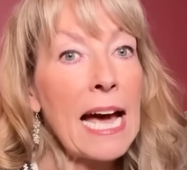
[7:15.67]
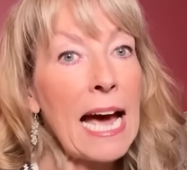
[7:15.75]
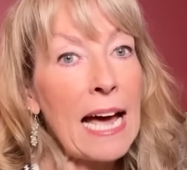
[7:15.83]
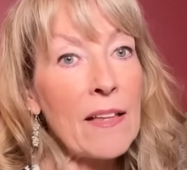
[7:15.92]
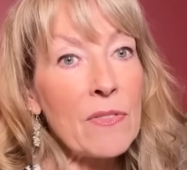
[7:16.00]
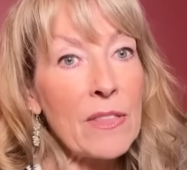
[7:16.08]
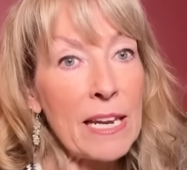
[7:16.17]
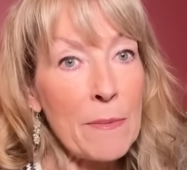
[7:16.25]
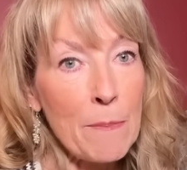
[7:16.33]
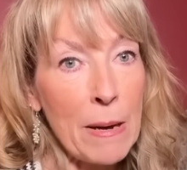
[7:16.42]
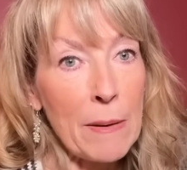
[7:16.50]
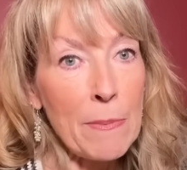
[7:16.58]
and that it
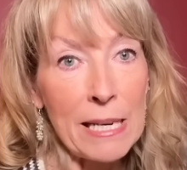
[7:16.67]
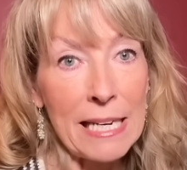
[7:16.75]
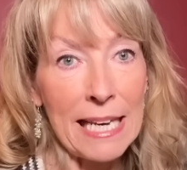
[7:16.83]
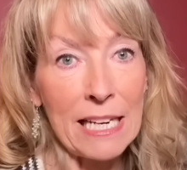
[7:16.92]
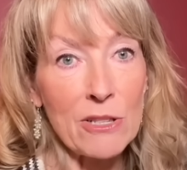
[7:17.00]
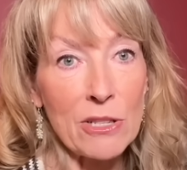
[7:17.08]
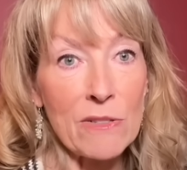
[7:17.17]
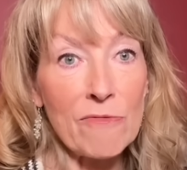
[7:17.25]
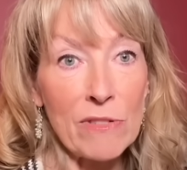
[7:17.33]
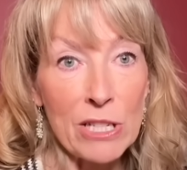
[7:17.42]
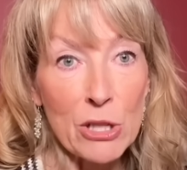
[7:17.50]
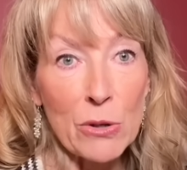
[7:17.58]
may be linked to
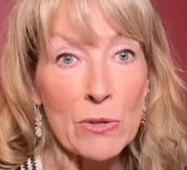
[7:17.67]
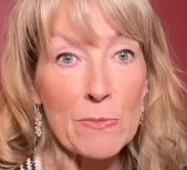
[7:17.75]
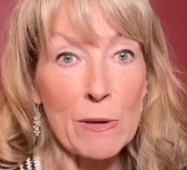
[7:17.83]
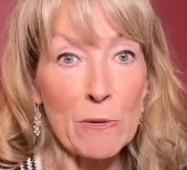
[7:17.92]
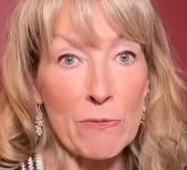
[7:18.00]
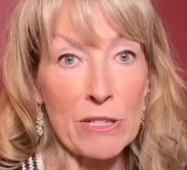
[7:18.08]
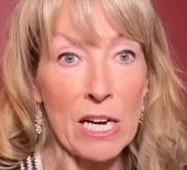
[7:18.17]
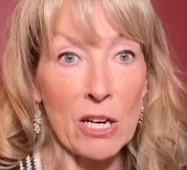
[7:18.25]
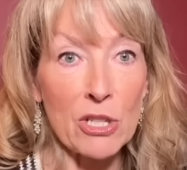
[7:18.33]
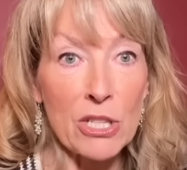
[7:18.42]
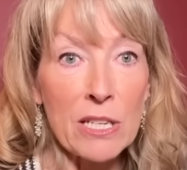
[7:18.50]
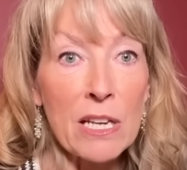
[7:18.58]
reduced milk
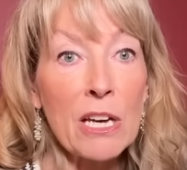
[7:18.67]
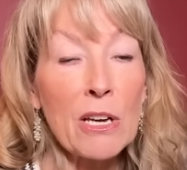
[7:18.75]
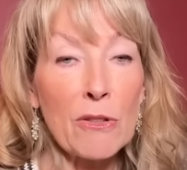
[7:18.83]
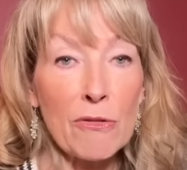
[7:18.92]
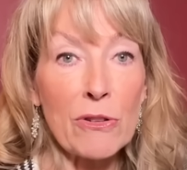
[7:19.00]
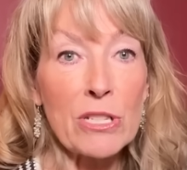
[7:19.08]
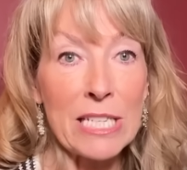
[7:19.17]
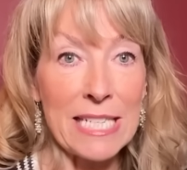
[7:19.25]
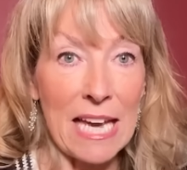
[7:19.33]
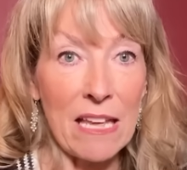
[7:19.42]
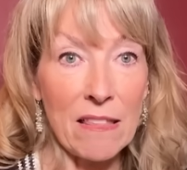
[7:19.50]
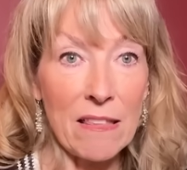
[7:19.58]
production through to
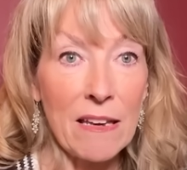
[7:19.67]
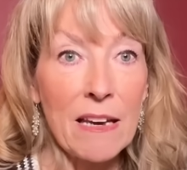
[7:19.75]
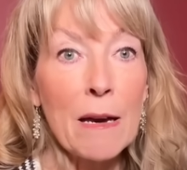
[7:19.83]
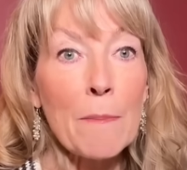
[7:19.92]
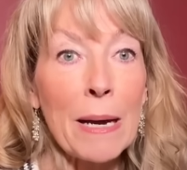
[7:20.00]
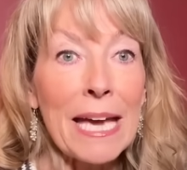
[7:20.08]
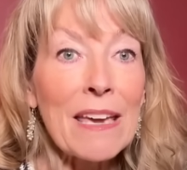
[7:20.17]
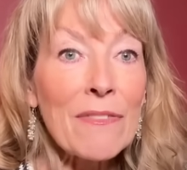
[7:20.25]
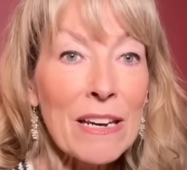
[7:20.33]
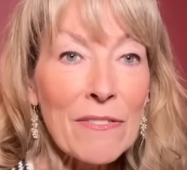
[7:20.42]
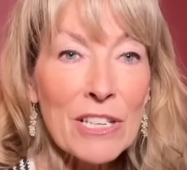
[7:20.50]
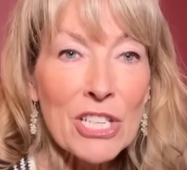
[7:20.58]
death. But even
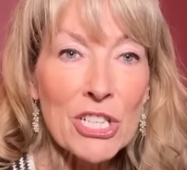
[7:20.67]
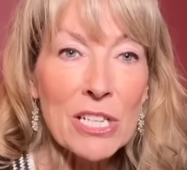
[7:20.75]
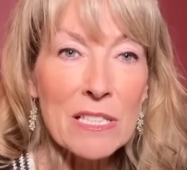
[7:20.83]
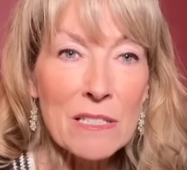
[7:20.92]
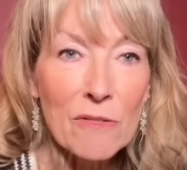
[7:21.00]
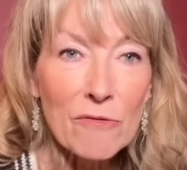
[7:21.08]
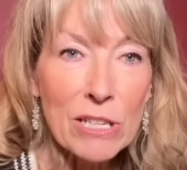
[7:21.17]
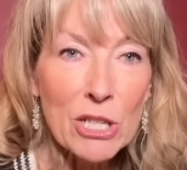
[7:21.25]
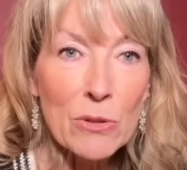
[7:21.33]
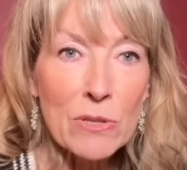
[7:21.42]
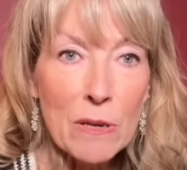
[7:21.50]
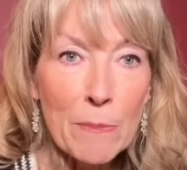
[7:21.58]
if it's just
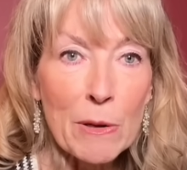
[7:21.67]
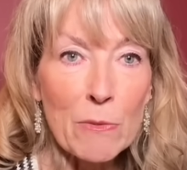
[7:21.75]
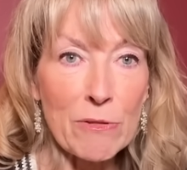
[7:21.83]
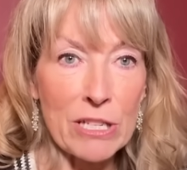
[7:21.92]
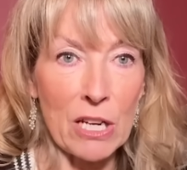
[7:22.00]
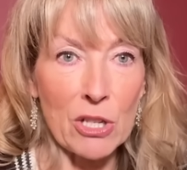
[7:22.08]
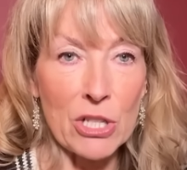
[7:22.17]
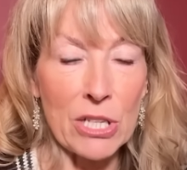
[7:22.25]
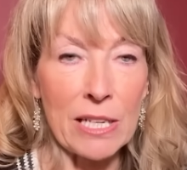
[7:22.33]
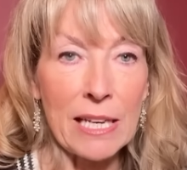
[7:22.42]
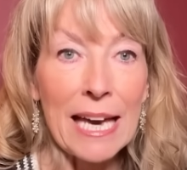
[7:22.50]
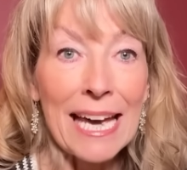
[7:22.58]
reduced milk production,
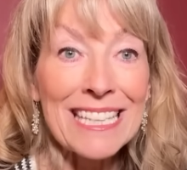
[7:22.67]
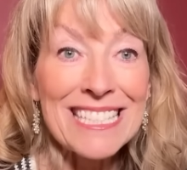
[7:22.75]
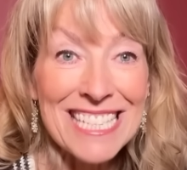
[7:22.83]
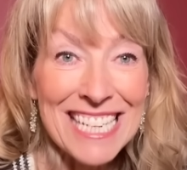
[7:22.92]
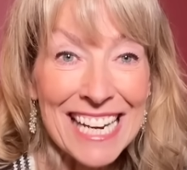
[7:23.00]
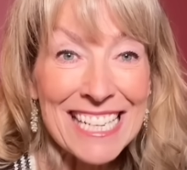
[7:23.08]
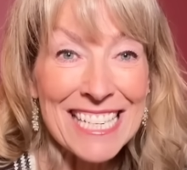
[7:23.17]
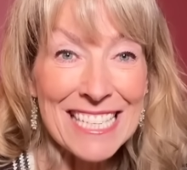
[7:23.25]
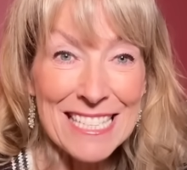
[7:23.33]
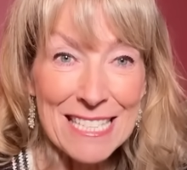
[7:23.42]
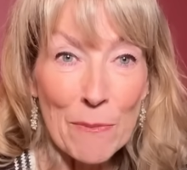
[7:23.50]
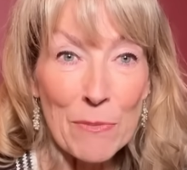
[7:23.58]
it's changing
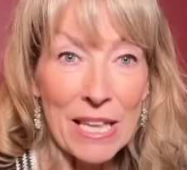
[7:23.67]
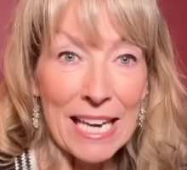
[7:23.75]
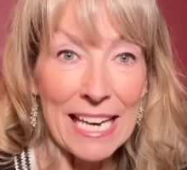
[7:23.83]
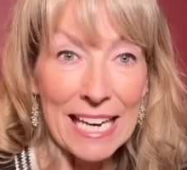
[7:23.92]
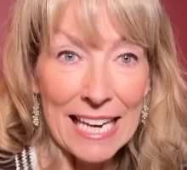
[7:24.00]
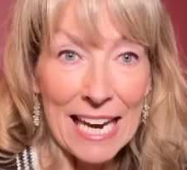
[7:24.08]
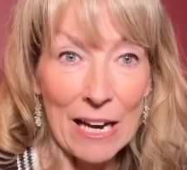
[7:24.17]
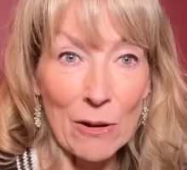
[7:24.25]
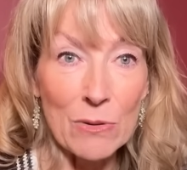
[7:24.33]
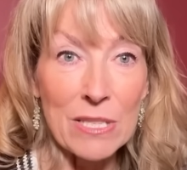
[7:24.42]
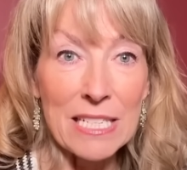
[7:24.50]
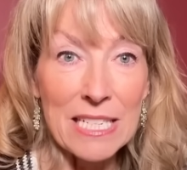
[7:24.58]
something in cows
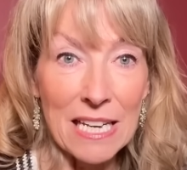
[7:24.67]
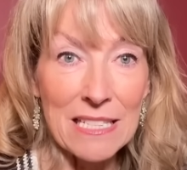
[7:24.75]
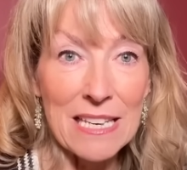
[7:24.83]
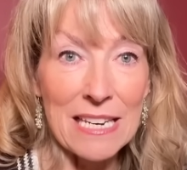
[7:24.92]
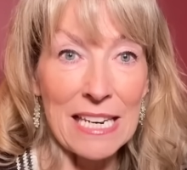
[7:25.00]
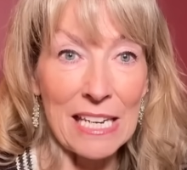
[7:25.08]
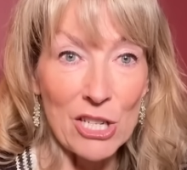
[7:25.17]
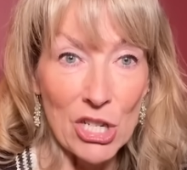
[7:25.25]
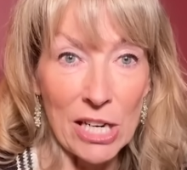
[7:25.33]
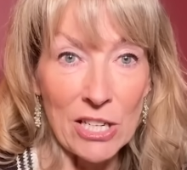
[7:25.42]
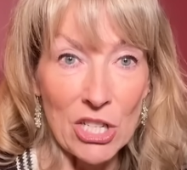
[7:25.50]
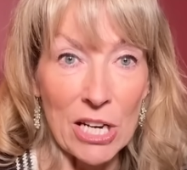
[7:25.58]
that doesn't need
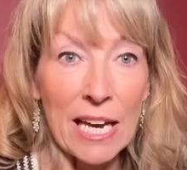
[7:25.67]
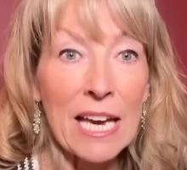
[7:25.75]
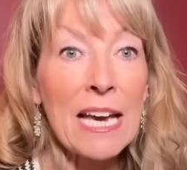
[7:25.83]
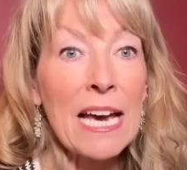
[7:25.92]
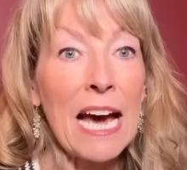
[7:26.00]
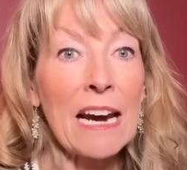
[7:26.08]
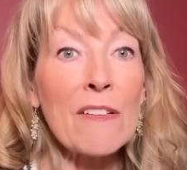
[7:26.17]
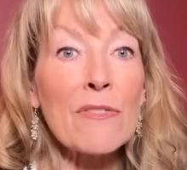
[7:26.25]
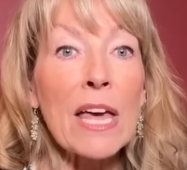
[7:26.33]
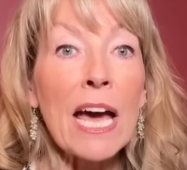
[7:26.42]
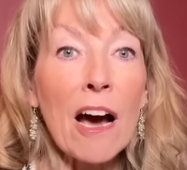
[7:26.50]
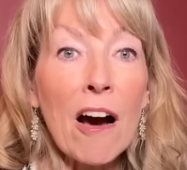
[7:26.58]
changing. And if
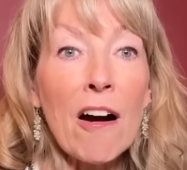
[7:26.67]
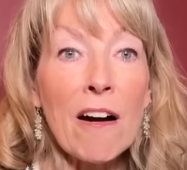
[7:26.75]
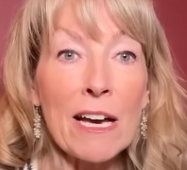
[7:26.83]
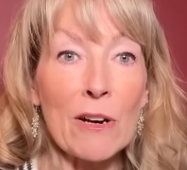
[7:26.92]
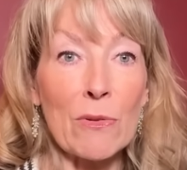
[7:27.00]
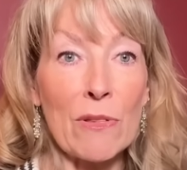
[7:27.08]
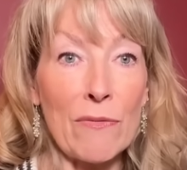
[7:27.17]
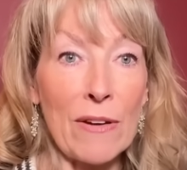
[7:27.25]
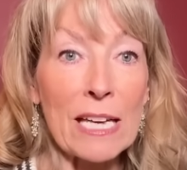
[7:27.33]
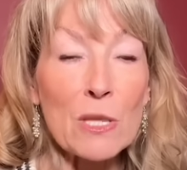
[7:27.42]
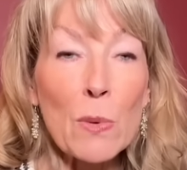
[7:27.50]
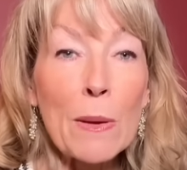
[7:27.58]
there are health
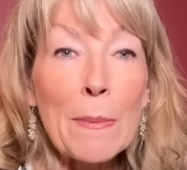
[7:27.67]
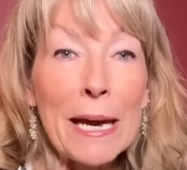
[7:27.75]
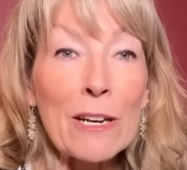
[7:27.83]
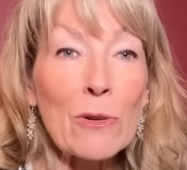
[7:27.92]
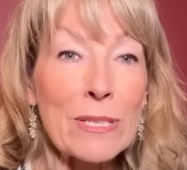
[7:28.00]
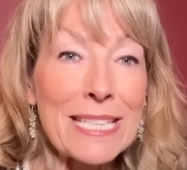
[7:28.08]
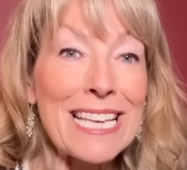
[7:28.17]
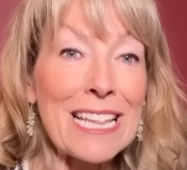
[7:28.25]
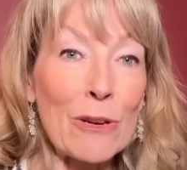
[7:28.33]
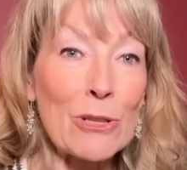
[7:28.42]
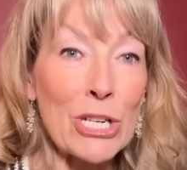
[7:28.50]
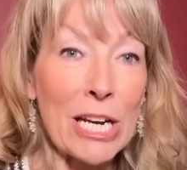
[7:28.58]
effects, we may not see
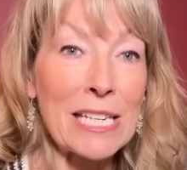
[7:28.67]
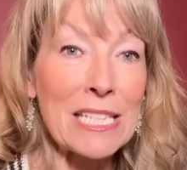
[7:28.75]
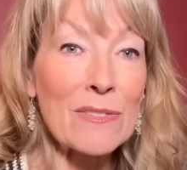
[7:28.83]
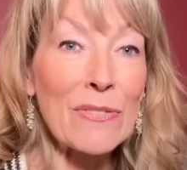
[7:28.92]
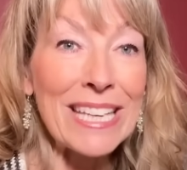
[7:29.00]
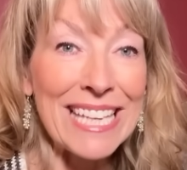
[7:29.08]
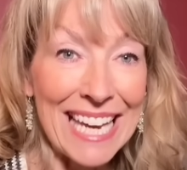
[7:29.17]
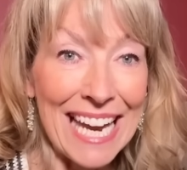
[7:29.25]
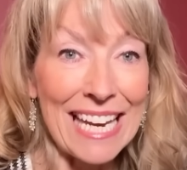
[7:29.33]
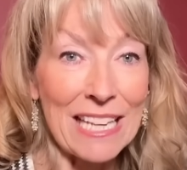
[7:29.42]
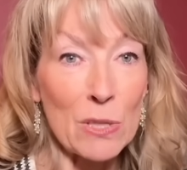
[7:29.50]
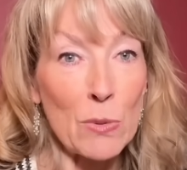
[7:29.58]
those changes for
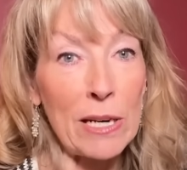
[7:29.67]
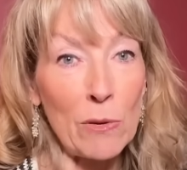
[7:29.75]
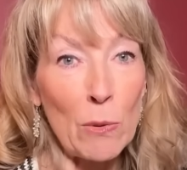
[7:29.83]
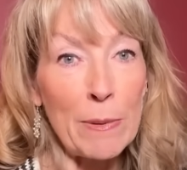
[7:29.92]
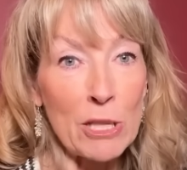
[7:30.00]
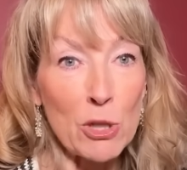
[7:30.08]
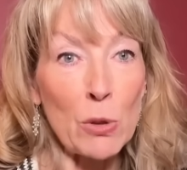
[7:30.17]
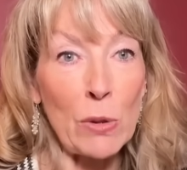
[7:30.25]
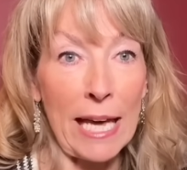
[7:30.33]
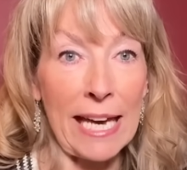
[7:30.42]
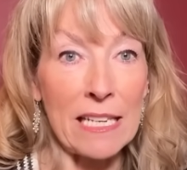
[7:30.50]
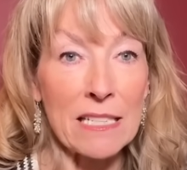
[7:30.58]
years when it will be too
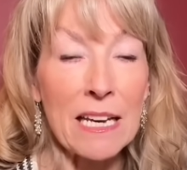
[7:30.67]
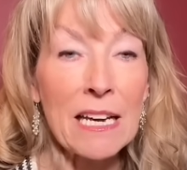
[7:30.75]
late.